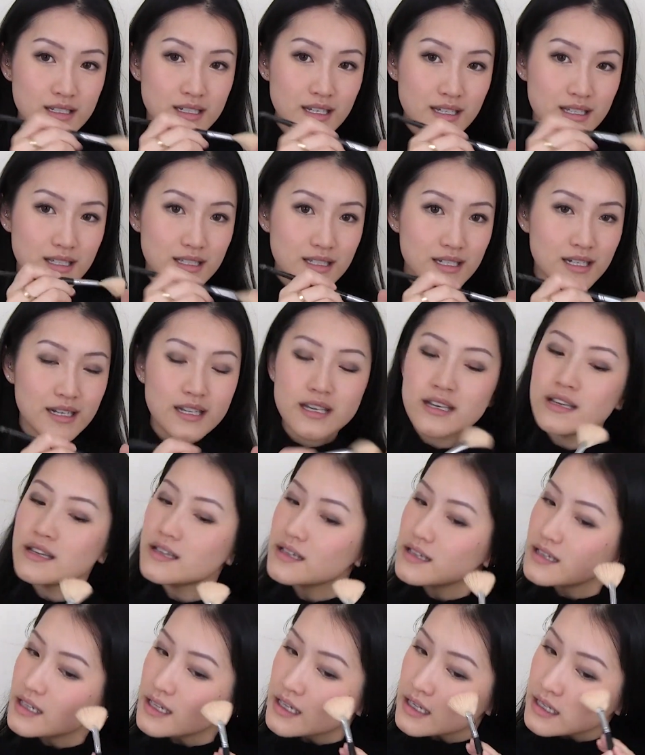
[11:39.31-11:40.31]
dusted
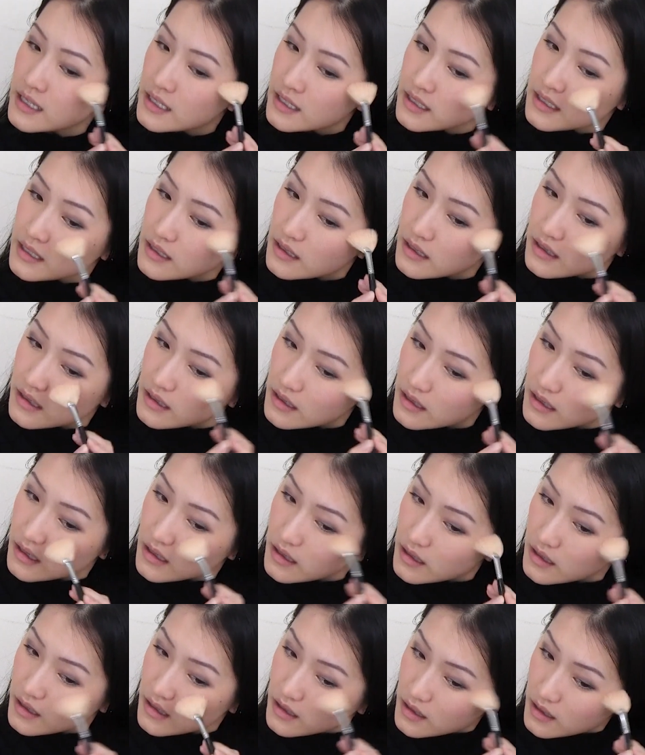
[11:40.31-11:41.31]
it and
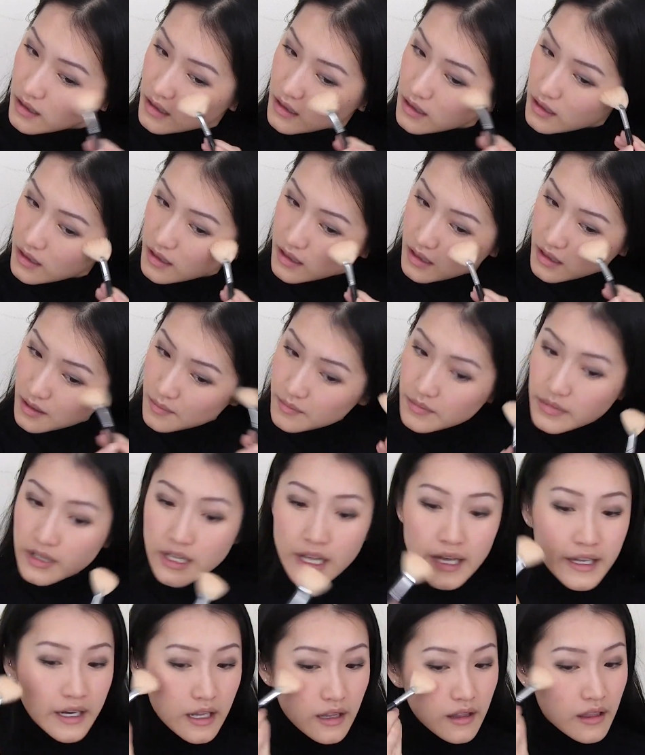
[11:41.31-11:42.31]

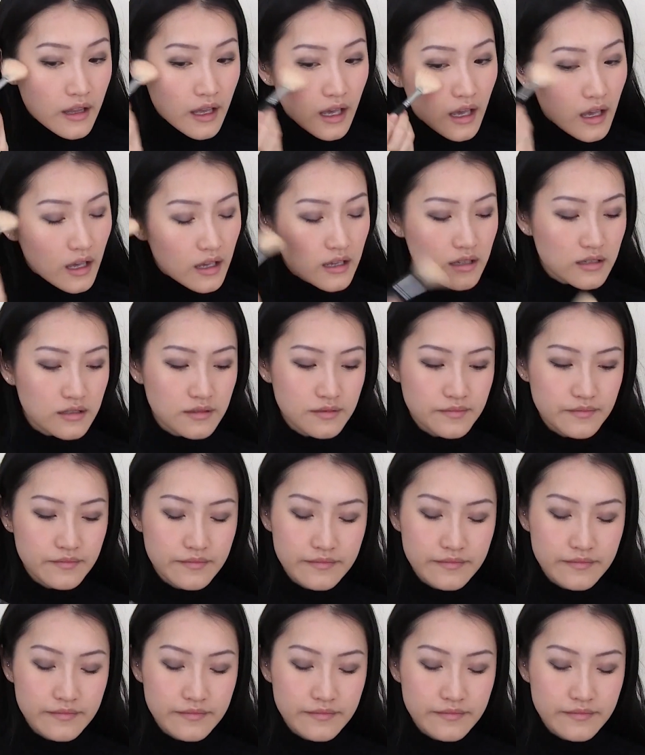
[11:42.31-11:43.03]
applied it there.